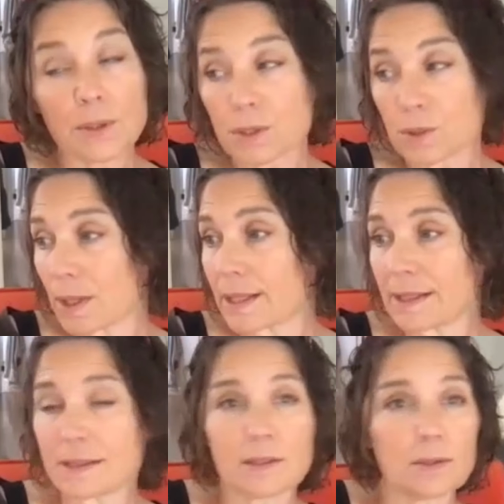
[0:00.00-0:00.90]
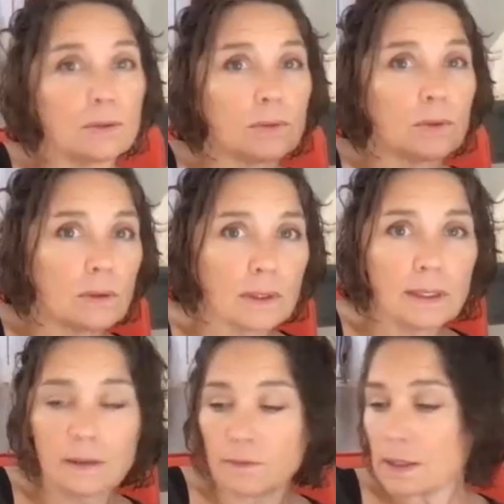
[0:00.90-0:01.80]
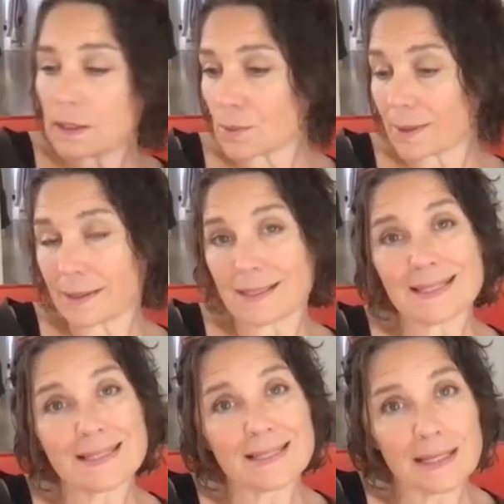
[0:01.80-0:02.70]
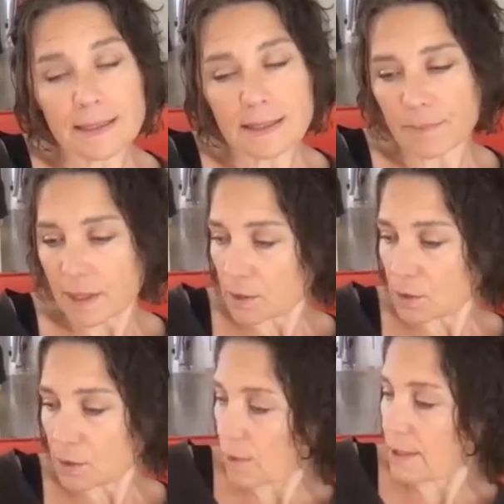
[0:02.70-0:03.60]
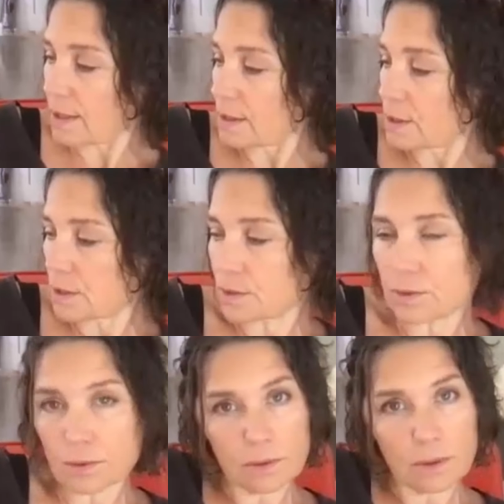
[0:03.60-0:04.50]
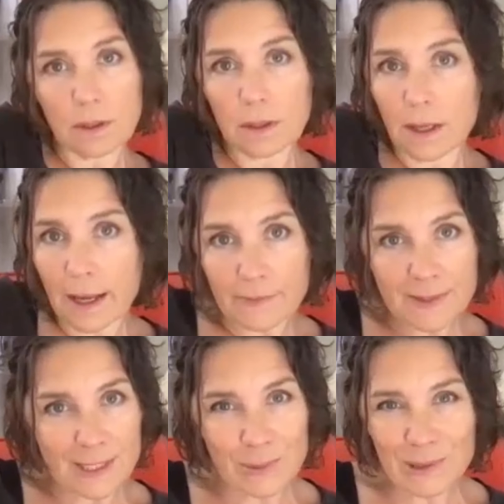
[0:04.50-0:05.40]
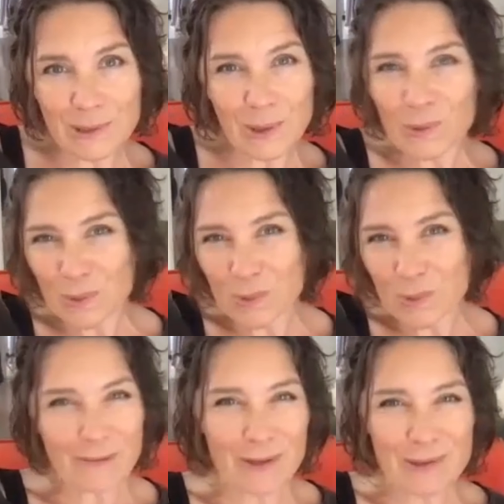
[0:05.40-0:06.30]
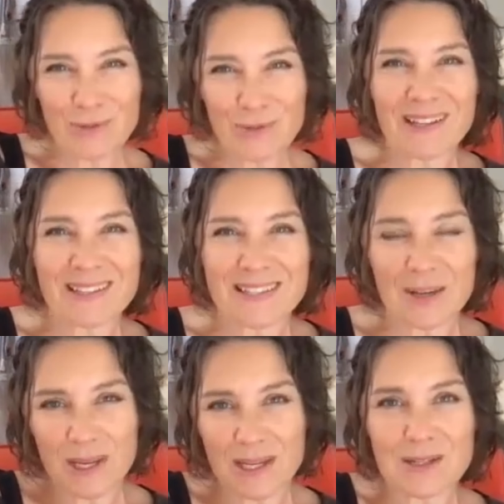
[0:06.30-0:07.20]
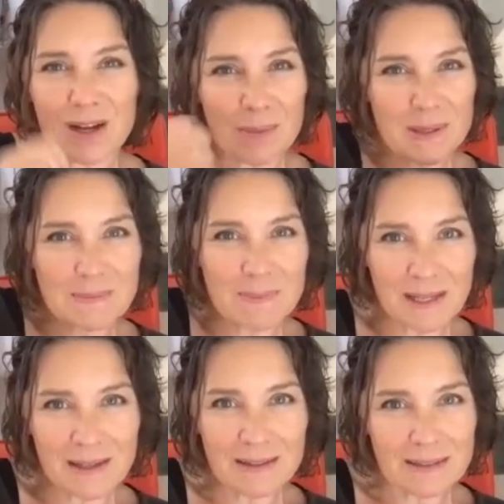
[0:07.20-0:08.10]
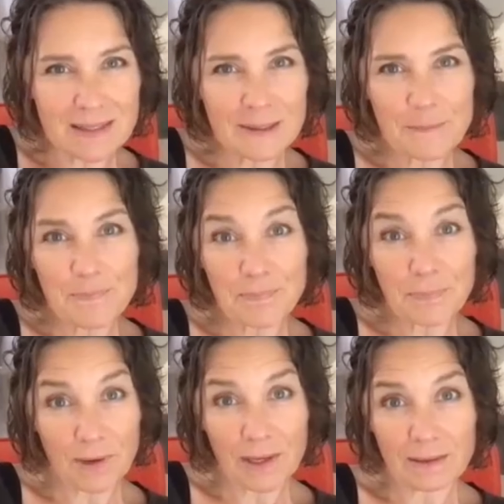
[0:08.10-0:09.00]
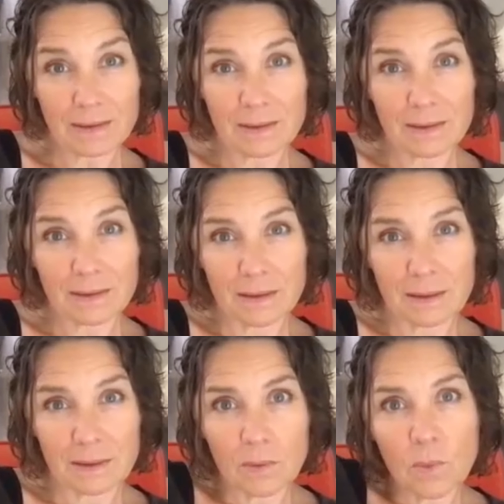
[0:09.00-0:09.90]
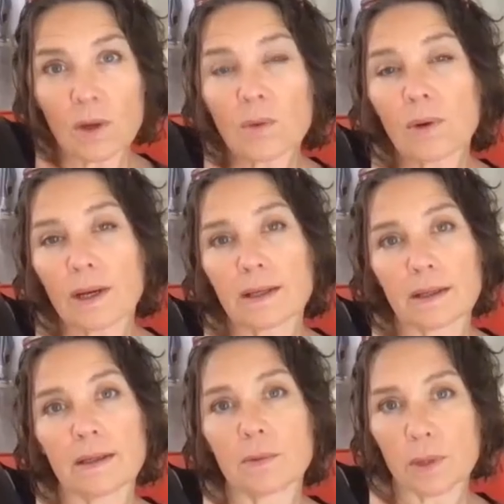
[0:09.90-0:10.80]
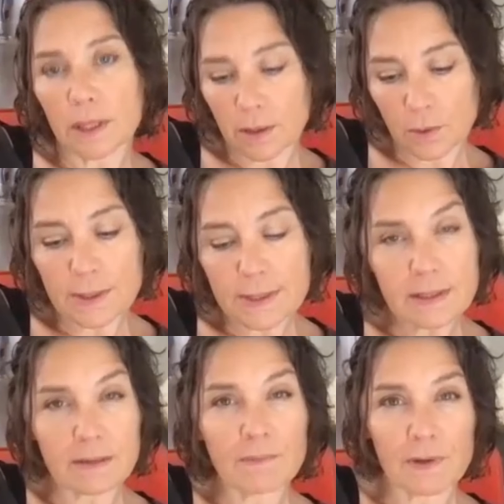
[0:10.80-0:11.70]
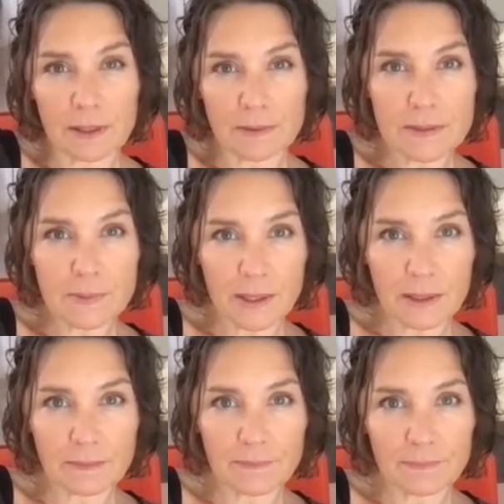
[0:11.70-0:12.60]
Do I need to leave? Do I need to say something? Do I need to have a secret code with one of those friends that we can talk about something else, right? What do I need when I notice that I'm feeling this way?